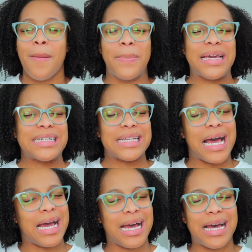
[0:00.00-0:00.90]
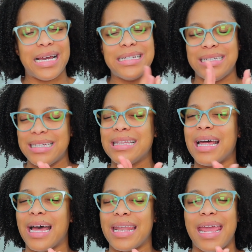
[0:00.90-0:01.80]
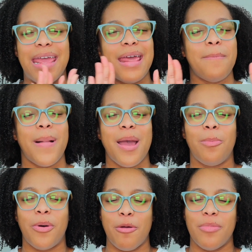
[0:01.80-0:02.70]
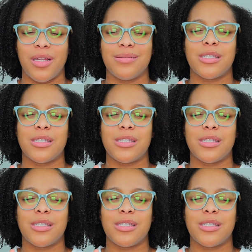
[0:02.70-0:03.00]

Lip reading: because I did that in my apartment.